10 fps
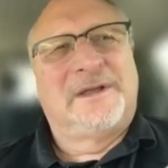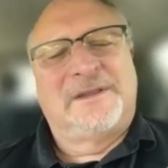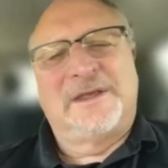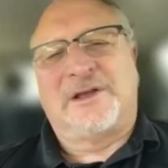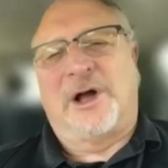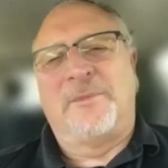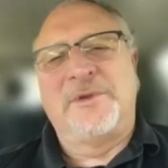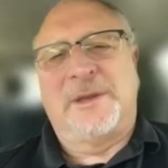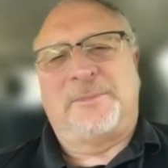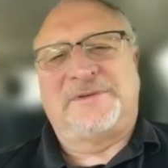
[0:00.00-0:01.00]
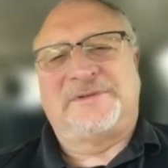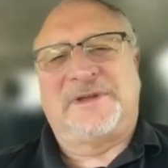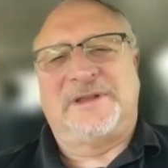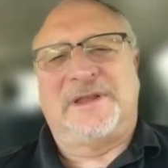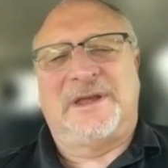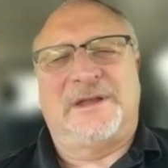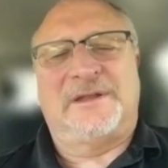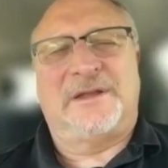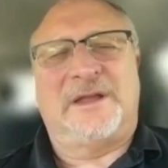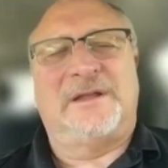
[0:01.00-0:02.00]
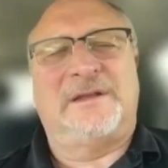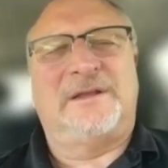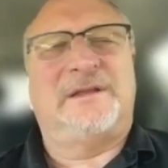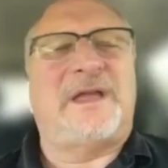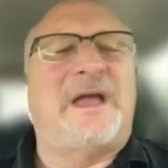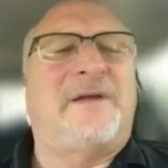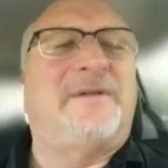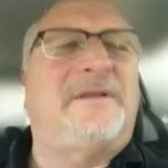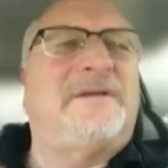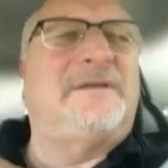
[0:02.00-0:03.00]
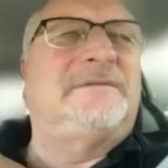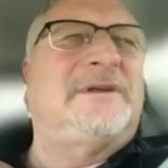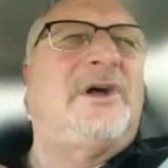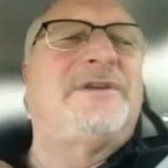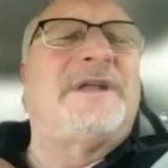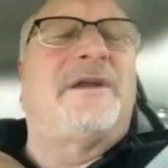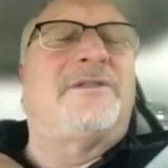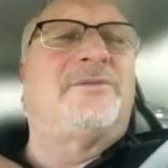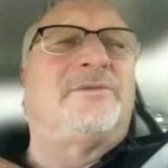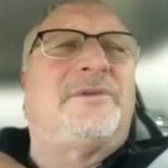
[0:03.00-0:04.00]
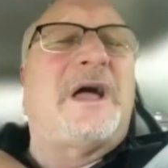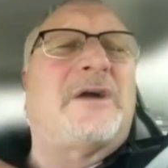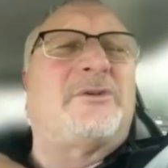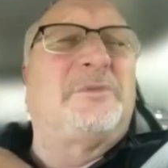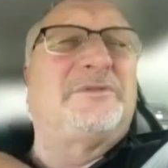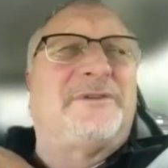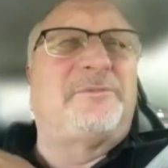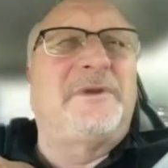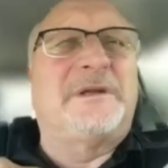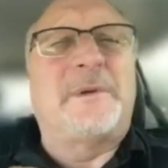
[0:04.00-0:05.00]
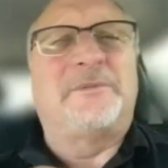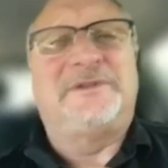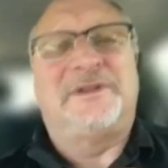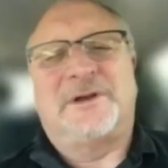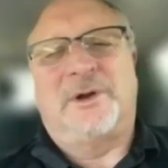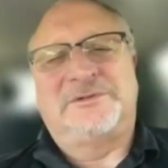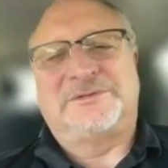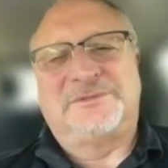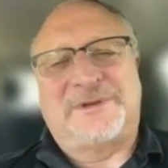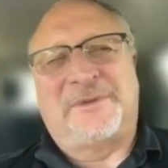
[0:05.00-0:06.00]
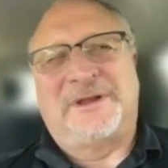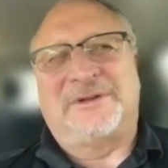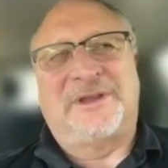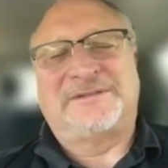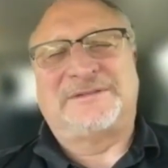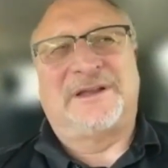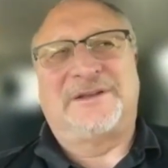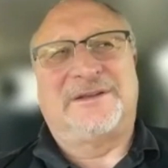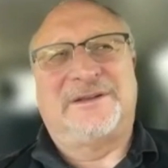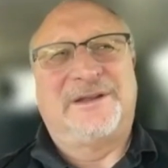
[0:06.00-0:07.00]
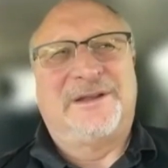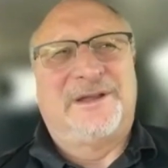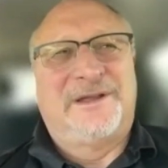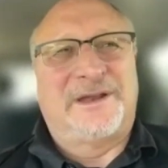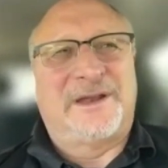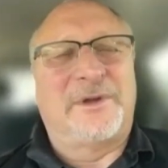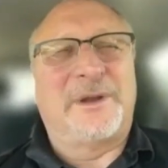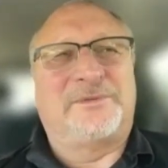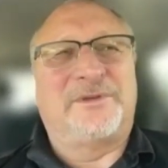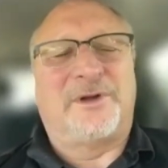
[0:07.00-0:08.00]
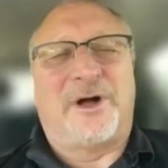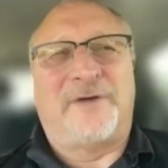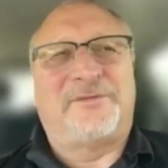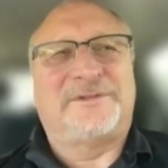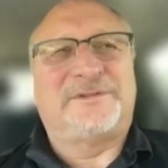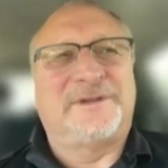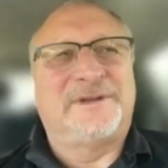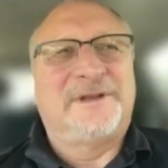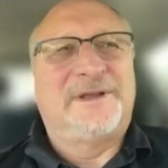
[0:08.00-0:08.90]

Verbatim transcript: they called me up and said that they, they, they, they called down to the locker room and said for me to come up and see the coach. So I'm like, oh, that's not good. And I went up to the office and